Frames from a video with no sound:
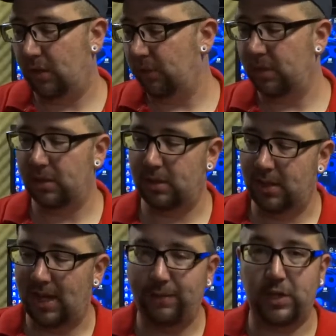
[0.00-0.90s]
know, the
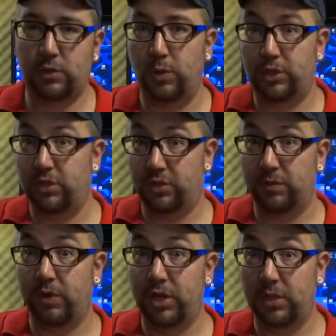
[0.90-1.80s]
AV switch is
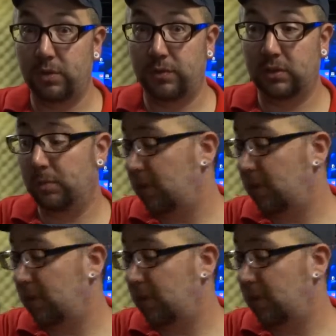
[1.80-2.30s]
very useful to